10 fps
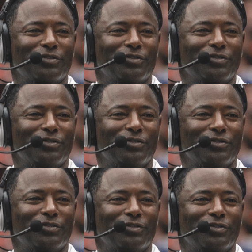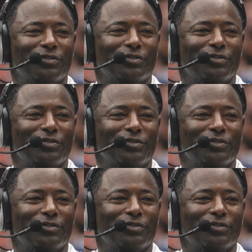
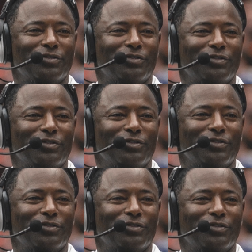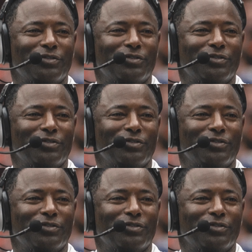(silent)